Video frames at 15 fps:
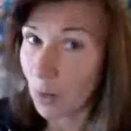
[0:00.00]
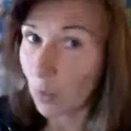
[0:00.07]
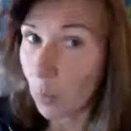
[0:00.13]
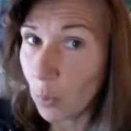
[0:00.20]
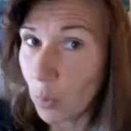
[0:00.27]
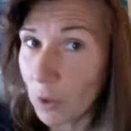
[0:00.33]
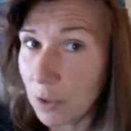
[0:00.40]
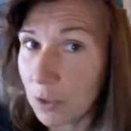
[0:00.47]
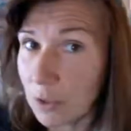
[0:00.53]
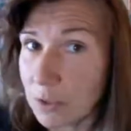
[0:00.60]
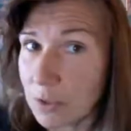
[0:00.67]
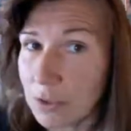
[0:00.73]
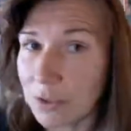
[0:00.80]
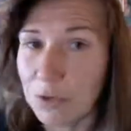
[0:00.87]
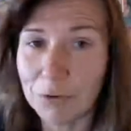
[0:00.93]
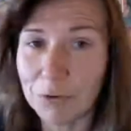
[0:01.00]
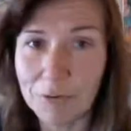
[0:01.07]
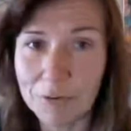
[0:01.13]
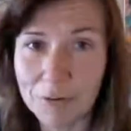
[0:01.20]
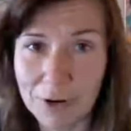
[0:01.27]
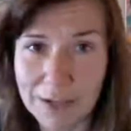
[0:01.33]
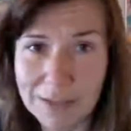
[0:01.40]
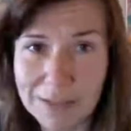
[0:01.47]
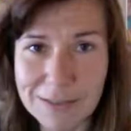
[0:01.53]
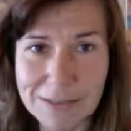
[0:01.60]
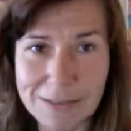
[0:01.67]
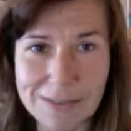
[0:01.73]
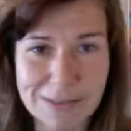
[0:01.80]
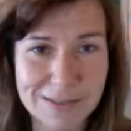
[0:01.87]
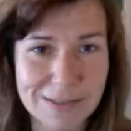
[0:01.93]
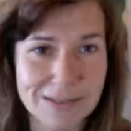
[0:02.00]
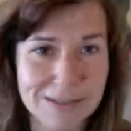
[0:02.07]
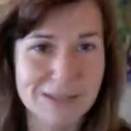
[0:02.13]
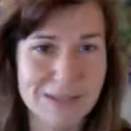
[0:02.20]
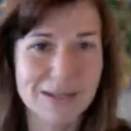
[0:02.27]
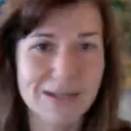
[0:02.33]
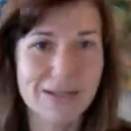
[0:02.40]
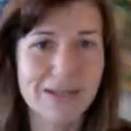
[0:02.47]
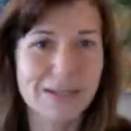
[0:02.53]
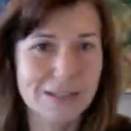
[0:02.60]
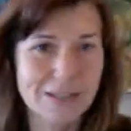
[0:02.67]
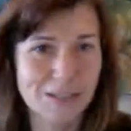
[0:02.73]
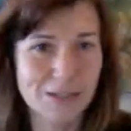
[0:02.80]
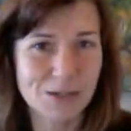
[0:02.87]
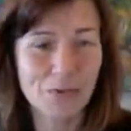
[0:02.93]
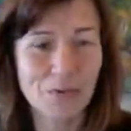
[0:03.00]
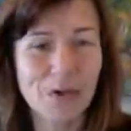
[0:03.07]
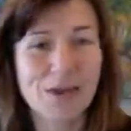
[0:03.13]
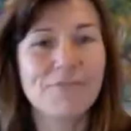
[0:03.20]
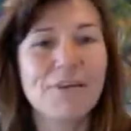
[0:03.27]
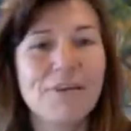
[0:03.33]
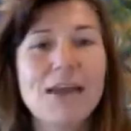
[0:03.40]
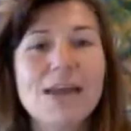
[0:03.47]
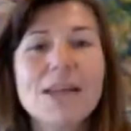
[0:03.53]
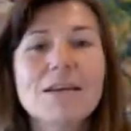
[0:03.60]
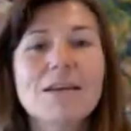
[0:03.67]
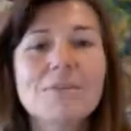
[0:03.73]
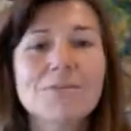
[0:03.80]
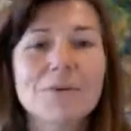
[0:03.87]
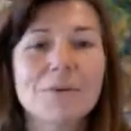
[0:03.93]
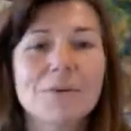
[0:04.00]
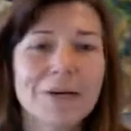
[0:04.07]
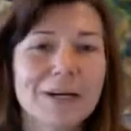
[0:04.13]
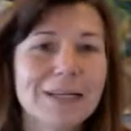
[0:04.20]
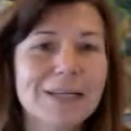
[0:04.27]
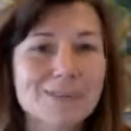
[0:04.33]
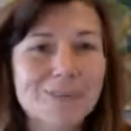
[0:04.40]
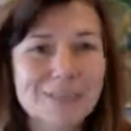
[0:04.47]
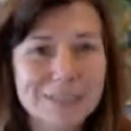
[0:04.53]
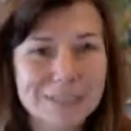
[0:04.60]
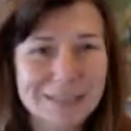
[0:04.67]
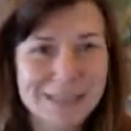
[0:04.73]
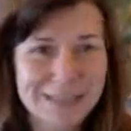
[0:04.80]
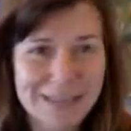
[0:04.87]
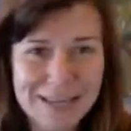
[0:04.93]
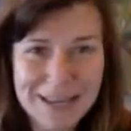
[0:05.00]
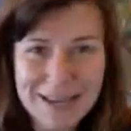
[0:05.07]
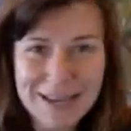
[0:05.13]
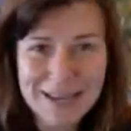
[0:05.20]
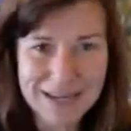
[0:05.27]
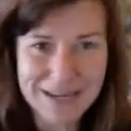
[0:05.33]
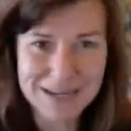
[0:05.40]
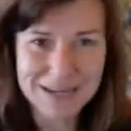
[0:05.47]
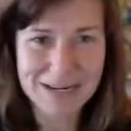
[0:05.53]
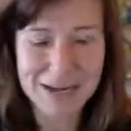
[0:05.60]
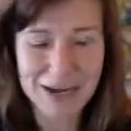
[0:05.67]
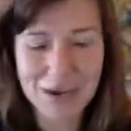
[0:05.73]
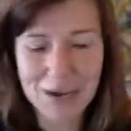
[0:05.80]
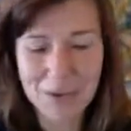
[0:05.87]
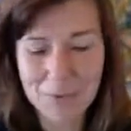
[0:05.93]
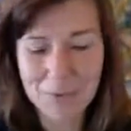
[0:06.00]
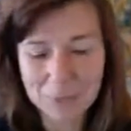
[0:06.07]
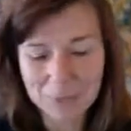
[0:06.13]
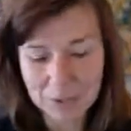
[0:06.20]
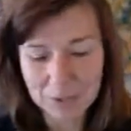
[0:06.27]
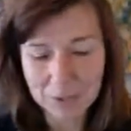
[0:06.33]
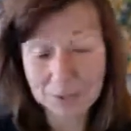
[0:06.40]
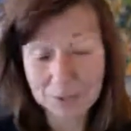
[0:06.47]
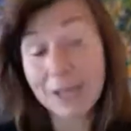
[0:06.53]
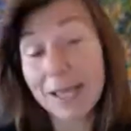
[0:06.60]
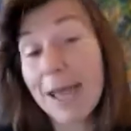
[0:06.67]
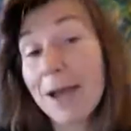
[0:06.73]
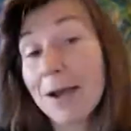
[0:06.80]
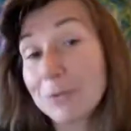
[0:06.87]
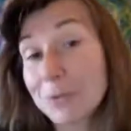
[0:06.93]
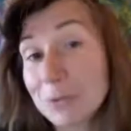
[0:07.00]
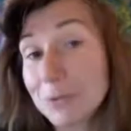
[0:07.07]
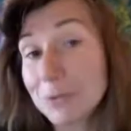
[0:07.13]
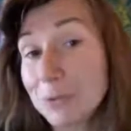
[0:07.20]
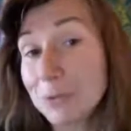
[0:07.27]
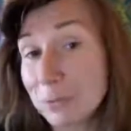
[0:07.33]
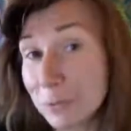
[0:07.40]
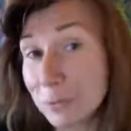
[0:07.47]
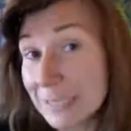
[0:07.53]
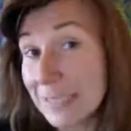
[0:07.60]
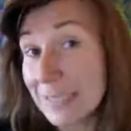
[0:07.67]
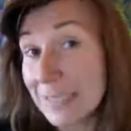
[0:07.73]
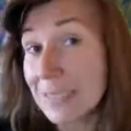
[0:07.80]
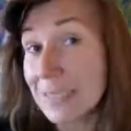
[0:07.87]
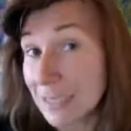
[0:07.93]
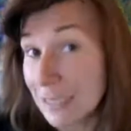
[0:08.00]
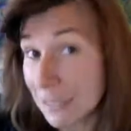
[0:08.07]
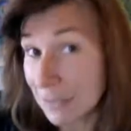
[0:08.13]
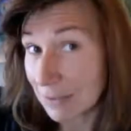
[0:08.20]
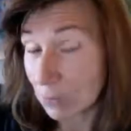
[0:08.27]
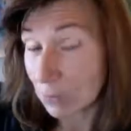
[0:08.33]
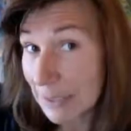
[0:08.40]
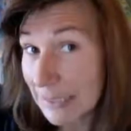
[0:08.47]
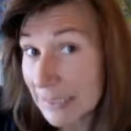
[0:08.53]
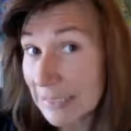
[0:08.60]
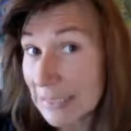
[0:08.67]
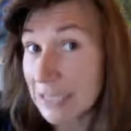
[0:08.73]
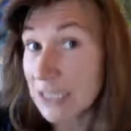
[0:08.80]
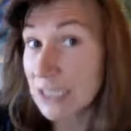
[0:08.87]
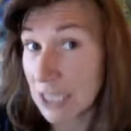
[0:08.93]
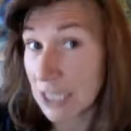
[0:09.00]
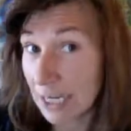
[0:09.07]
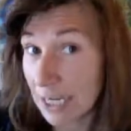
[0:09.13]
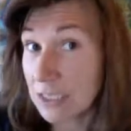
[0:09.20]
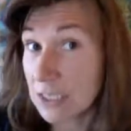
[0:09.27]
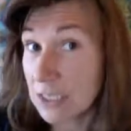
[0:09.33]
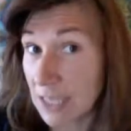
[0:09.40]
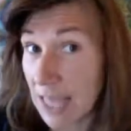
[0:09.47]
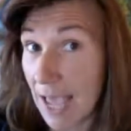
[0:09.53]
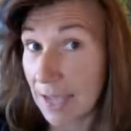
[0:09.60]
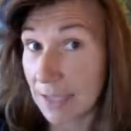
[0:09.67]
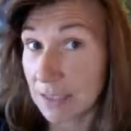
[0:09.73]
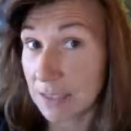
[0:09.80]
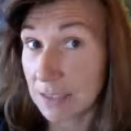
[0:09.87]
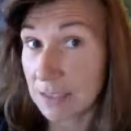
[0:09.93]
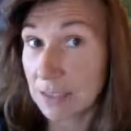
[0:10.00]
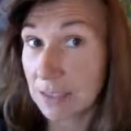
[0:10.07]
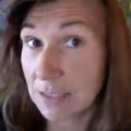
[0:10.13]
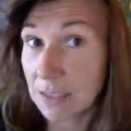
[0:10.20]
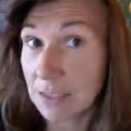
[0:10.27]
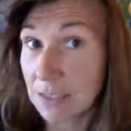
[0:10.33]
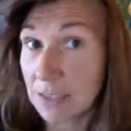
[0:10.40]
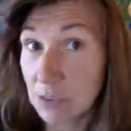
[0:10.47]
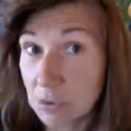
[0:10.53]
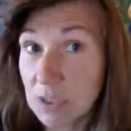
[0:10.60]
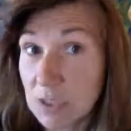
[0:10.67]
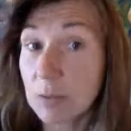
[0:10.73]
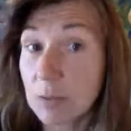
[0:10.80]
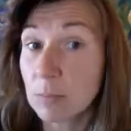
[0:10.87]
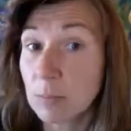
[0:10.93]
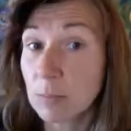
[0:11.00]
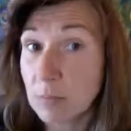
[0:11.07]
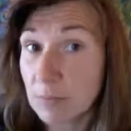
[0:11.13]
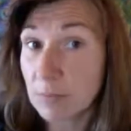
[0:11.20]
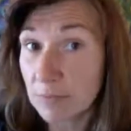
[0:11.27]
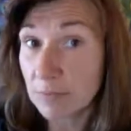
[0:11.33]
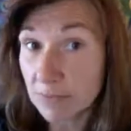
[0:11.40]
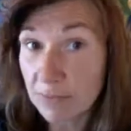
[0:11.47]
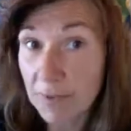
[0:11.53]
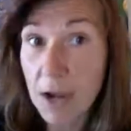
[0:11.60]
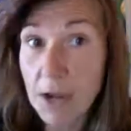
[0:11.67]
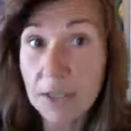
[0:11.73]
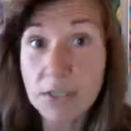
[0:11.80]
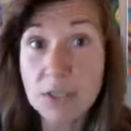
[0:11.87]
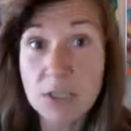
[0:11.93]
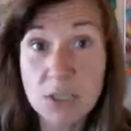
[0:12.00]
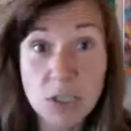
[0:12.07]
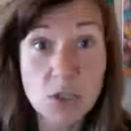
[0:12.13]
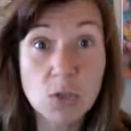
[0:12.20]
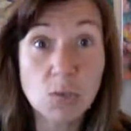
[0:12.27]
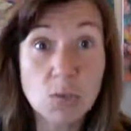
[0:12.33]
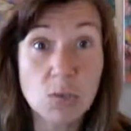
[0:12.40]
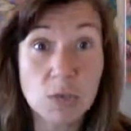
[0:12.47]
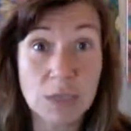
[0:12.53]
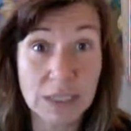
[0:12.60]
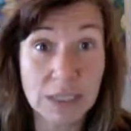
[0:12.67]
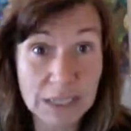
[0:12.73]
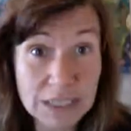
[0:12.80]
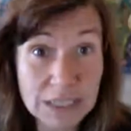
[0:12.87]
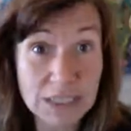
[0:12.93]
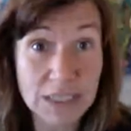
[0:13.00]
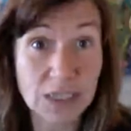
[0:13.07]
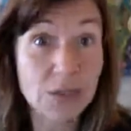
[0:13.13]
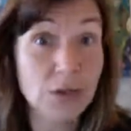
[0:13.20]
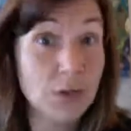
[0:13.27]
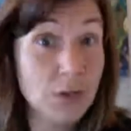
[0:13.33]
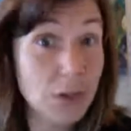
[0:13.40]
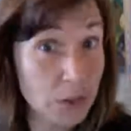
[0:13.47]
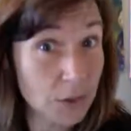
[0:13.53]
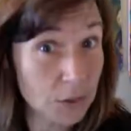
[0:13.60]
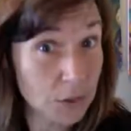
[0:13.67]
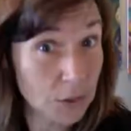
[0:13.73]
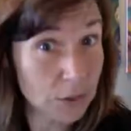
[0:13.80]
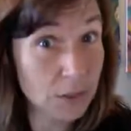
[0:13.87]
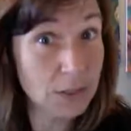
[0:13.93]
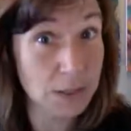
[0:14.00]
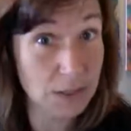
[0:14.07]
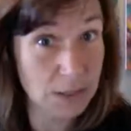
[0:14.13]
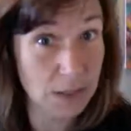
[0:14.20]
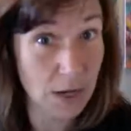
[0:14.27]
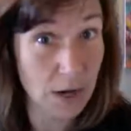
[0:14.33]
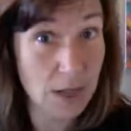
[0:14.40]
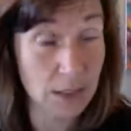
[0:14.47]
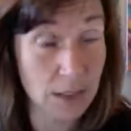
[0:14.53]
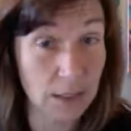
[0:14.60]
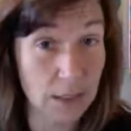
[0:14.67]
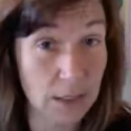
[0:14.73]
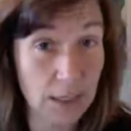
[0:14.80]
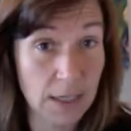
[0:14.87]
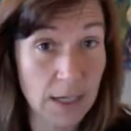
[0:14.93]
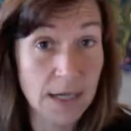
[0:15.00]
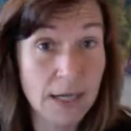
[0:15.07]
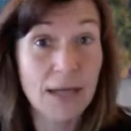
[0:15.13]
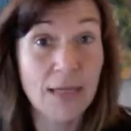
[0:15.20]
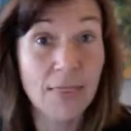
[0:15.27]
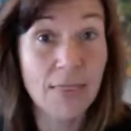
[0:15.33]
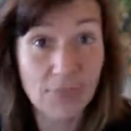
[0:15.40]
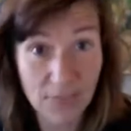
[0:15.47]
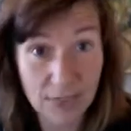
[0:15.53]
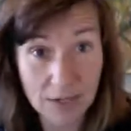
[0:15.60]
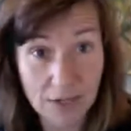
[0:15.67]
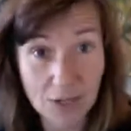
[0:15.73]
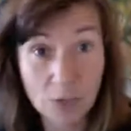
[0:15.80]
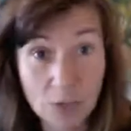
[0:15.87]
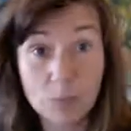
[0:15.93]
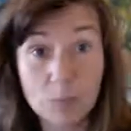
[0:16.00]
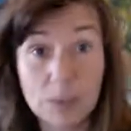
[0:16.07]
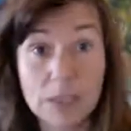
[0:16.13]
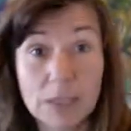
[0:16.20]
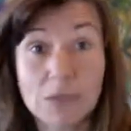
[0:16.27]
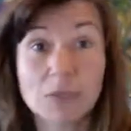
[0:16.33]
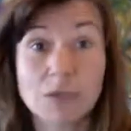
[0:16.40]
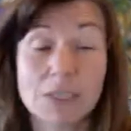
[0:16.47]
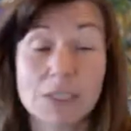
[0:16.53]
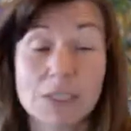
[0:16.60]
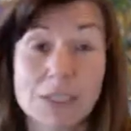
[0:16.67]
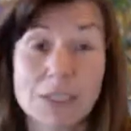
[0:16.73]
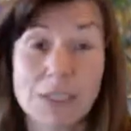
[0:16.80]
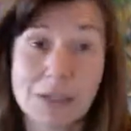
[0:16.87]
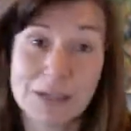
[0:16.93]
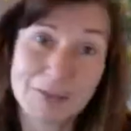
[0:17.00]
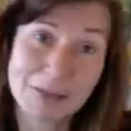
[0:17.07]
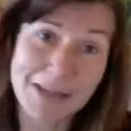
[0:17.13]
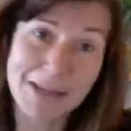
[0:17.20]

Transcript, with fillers: words, your phrases. So if any of you are interested in um, learning how to really, really change that, do some fine-tuned interior designing, then you will be interested in the